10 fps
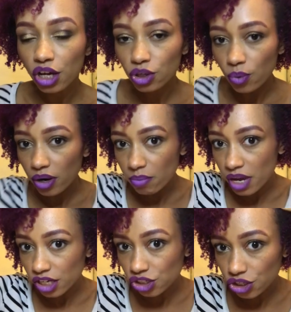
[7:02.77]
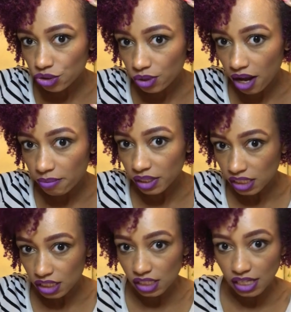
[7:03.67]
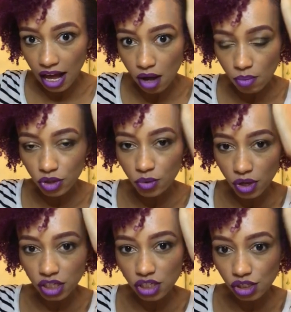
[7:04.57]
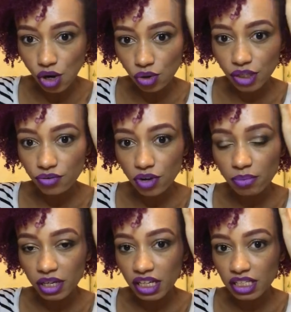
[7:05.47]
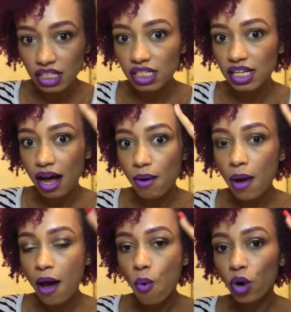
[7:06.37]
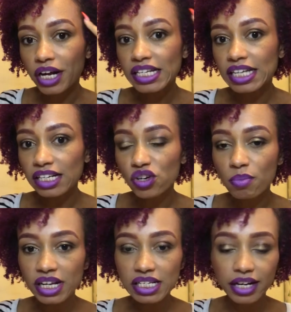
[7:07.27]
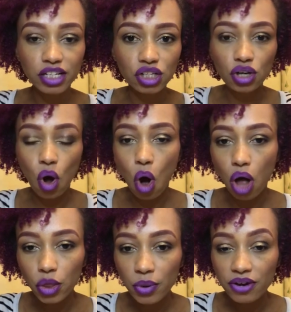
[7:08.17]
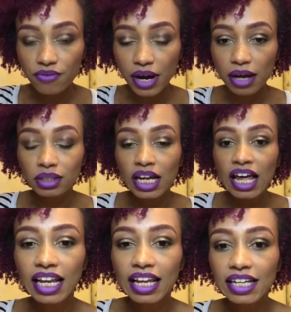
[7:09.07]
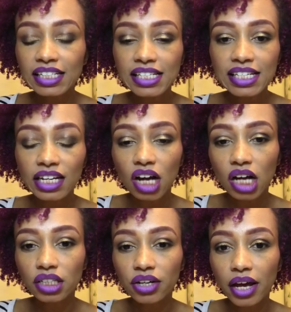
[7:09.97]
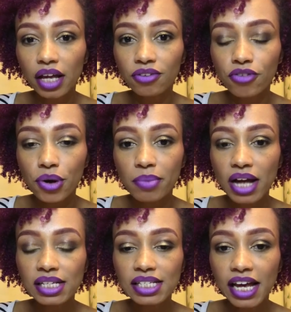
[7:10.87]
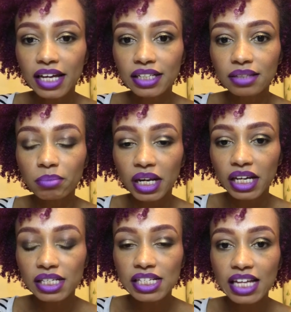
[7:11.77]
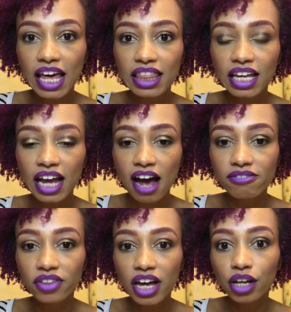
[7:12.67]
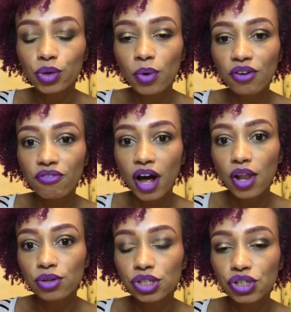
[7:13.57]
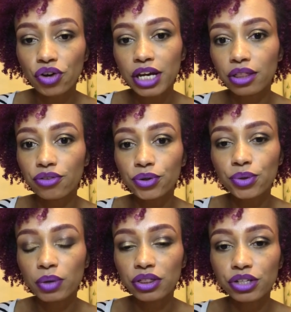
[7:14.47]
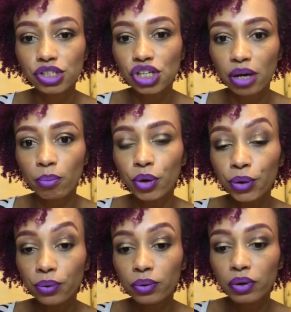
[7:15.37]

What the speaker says: You want to make sure you come into the scalp. You want to slowly rub it into the scalp. Work section by section all the way around. Let it sit on your head for about 10 minutes. And then after that, you want to follow straight through with your shampoo.